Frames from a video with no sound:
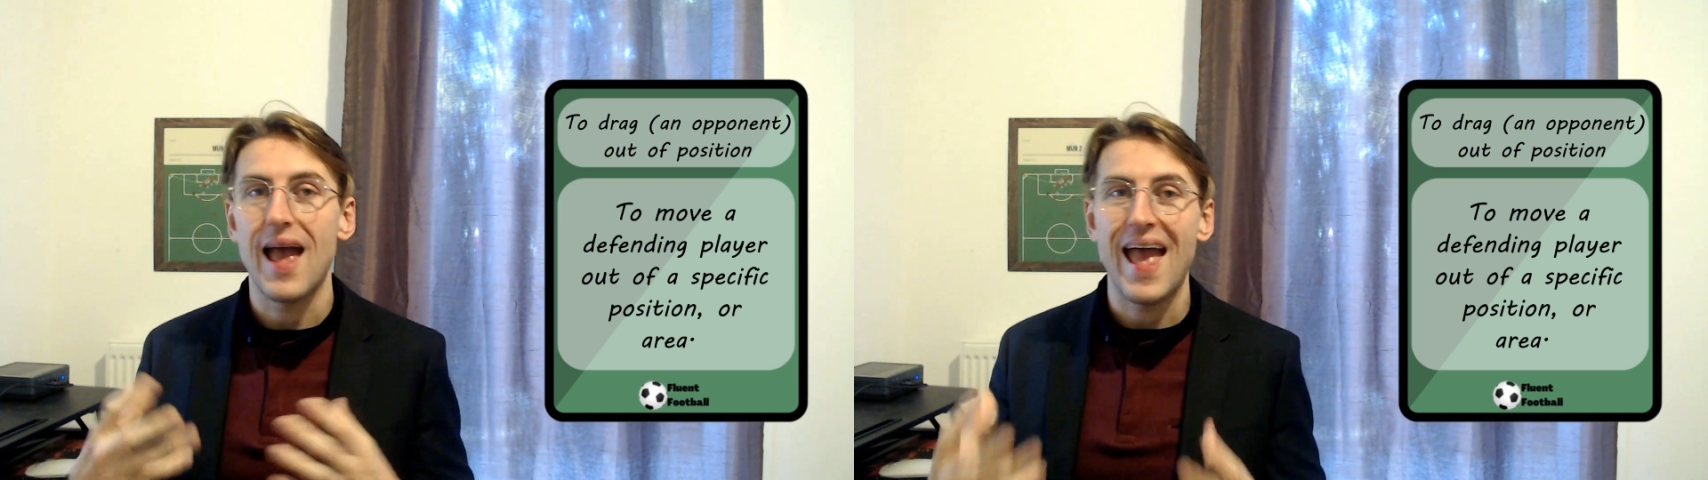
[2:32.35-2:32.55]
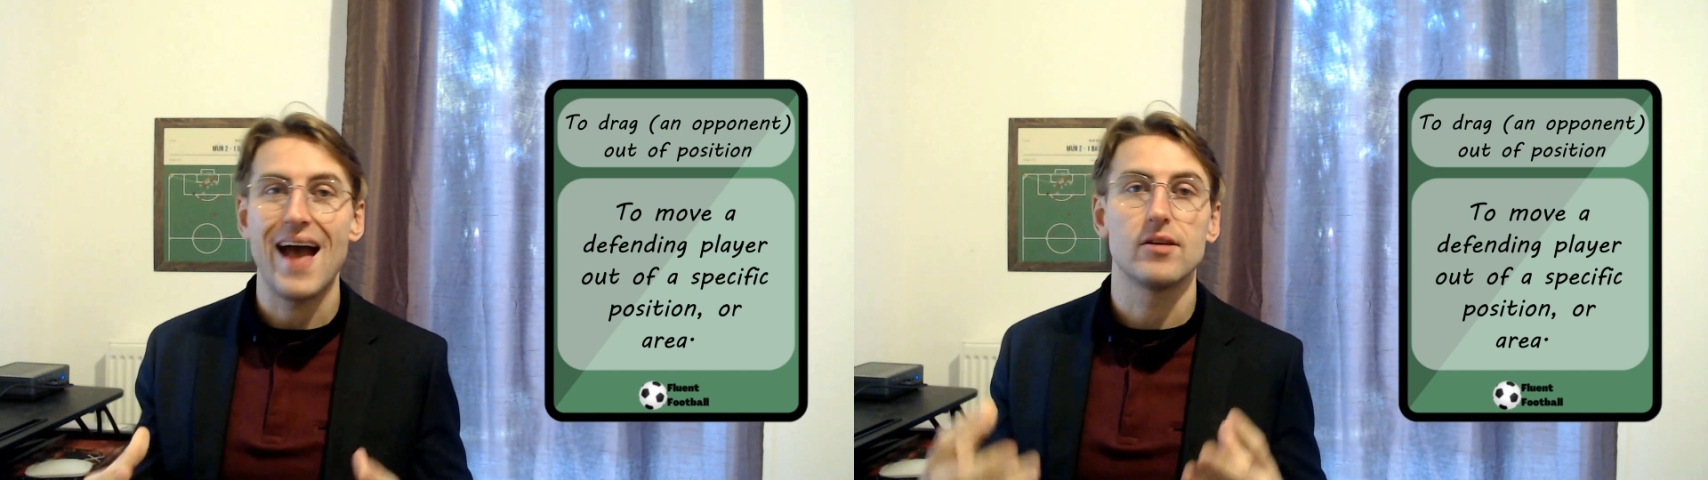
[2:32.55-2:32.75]

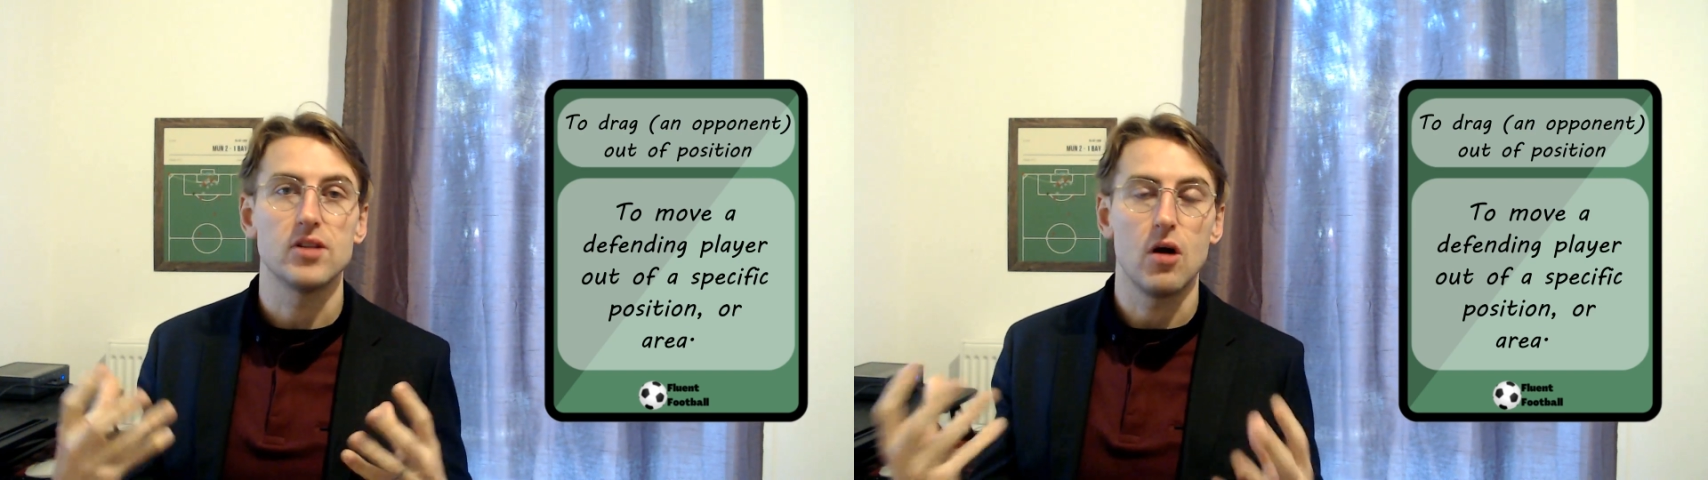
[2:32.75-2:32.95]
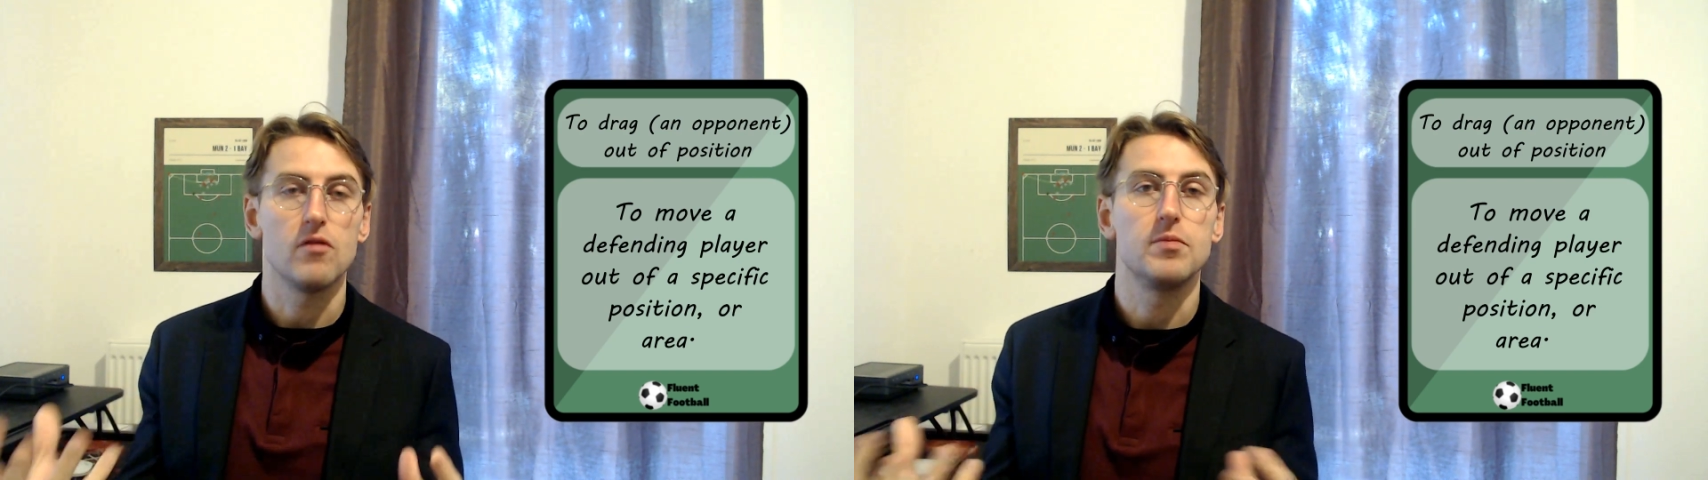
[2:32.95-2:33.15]
out
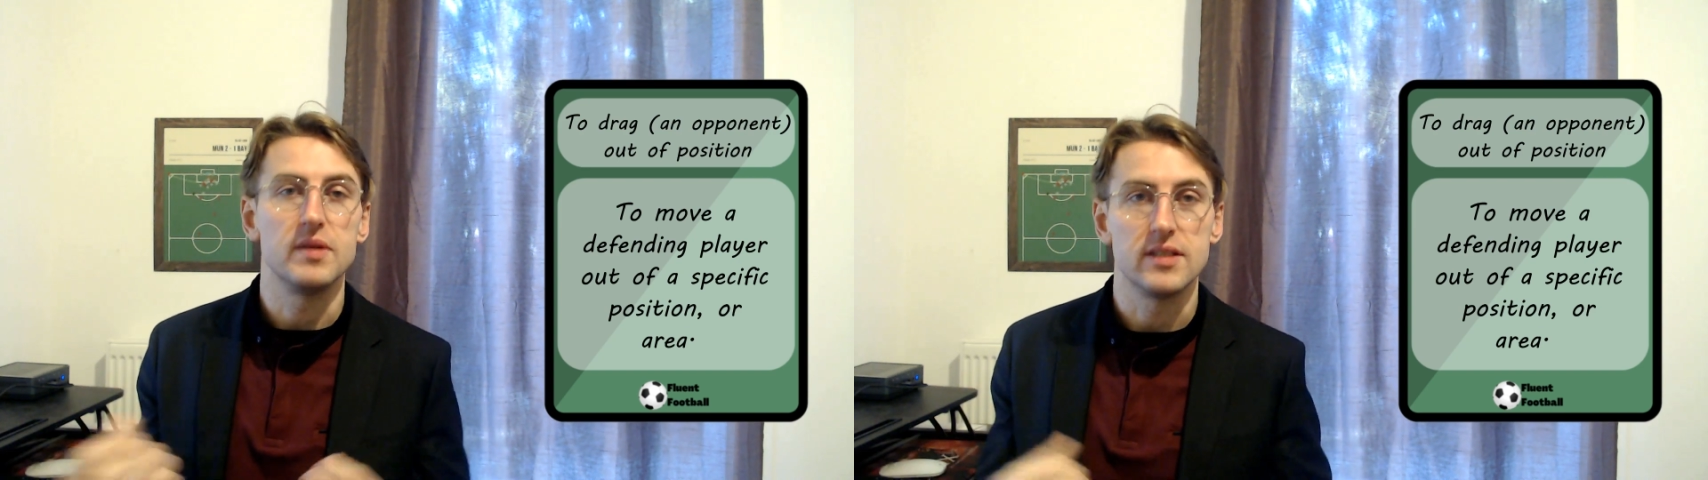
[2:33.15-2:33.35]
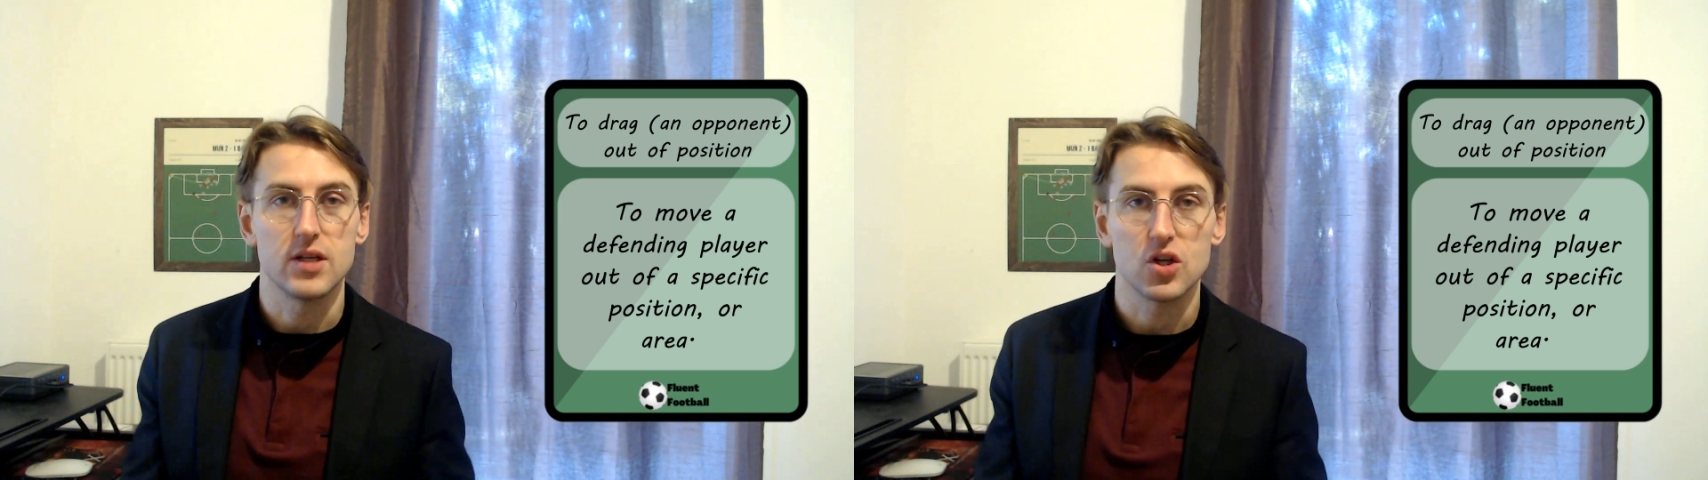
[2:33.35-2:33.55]
of
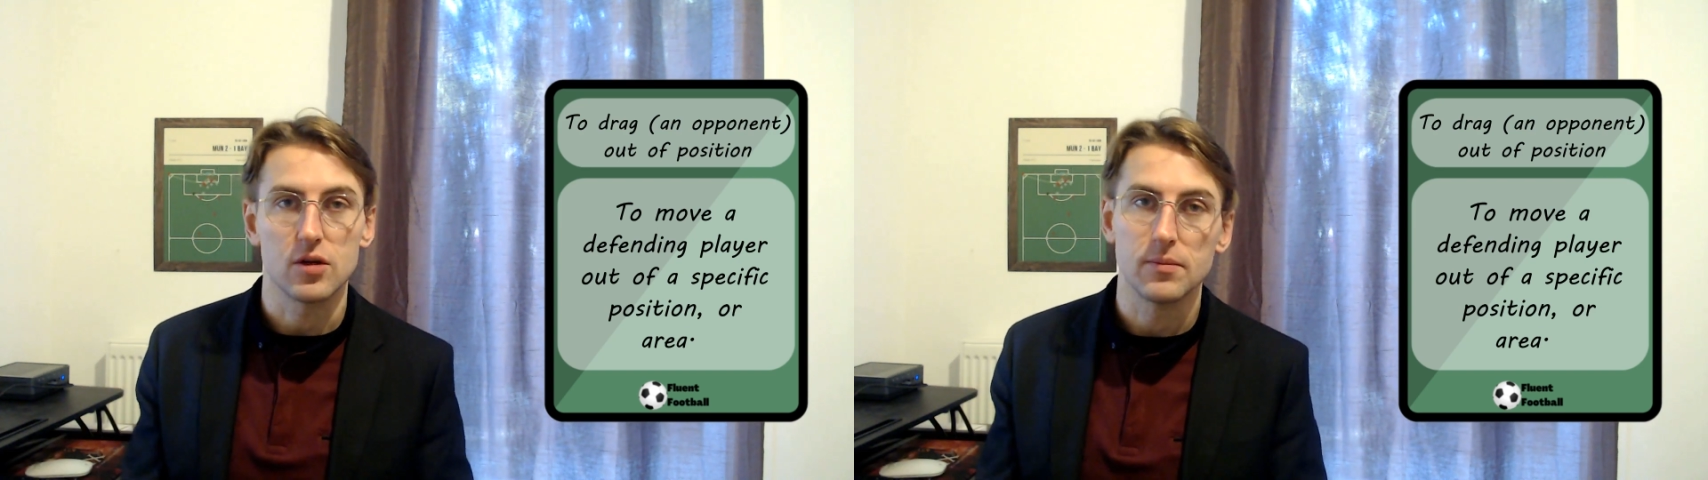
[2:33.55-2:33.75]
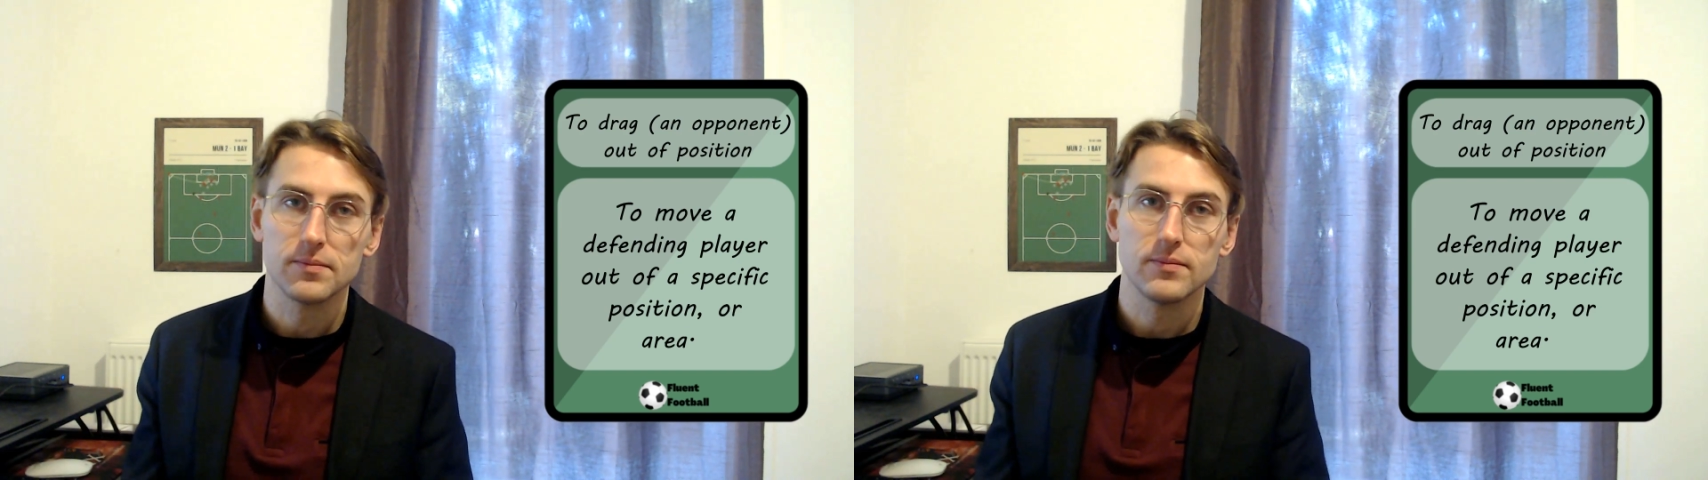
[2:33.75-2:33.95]
position.